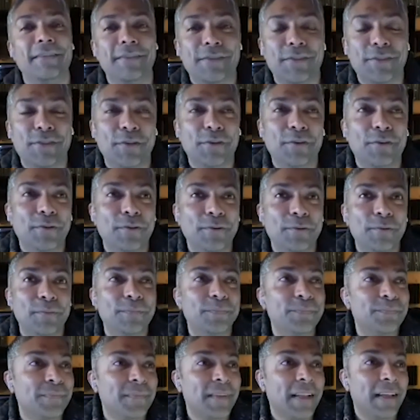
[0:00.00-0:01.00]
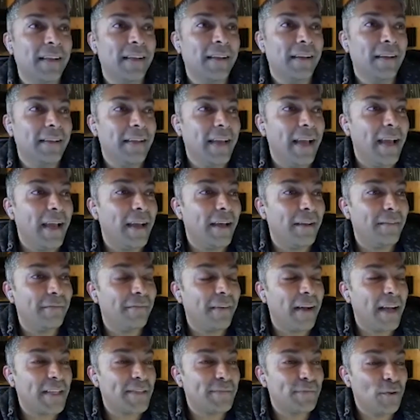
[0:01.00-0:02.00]
So yeah, and
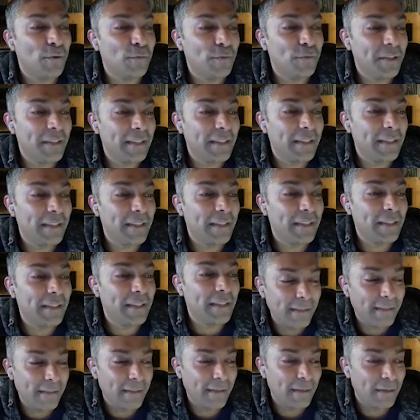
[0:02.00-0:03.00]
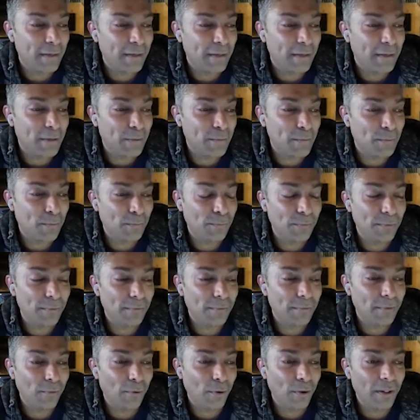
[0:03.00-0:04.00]
fast forward that,
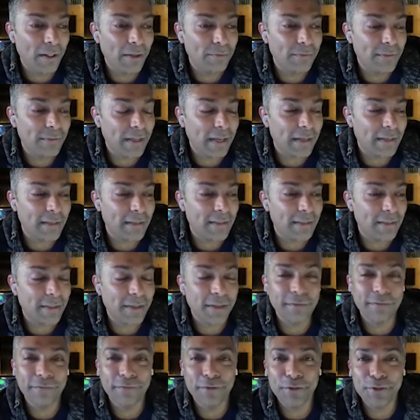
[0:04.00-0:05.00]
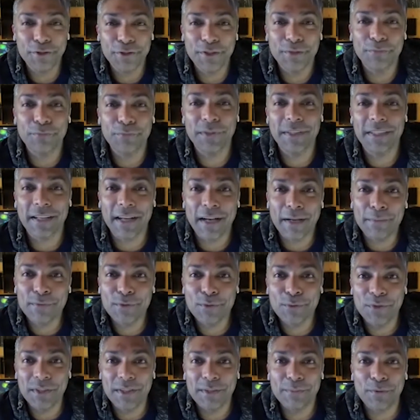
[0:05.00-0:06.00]
all of that confusion
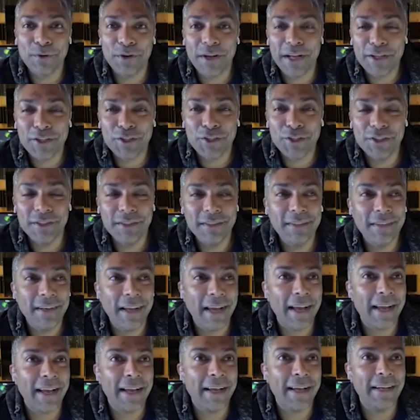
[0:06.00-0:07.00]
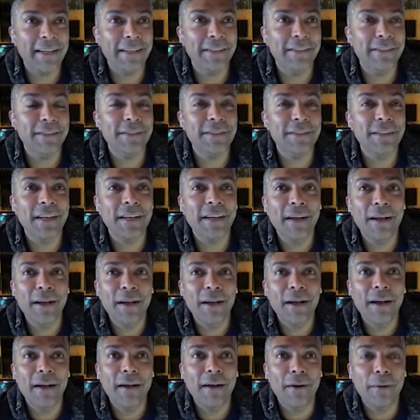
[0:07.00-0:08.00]
comes with production and
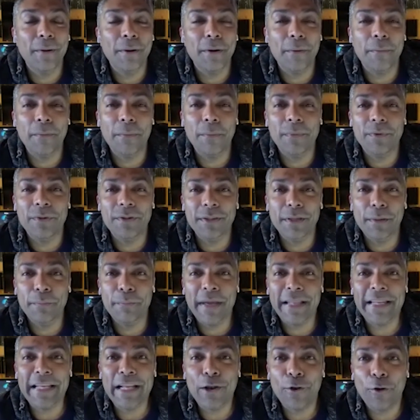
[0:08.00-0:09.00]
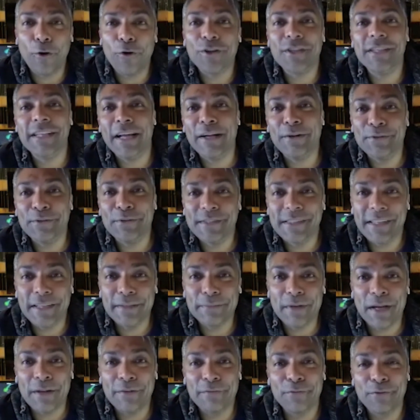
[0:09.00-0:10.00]
the many lockdowns
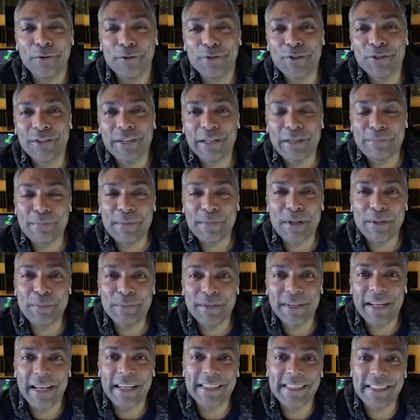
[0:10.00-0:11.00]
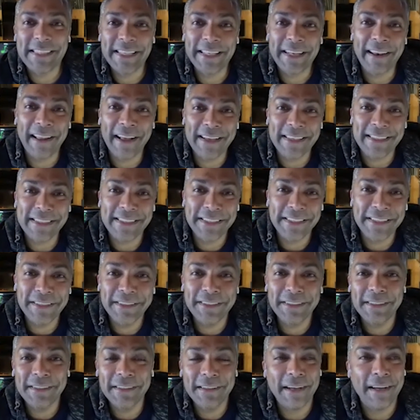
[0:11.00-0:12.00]
that unfortunately Melbourne has seen last
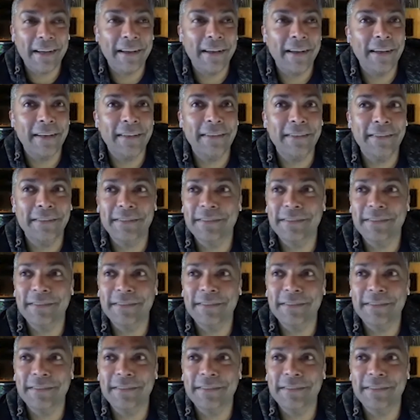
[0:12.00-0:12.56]
year, and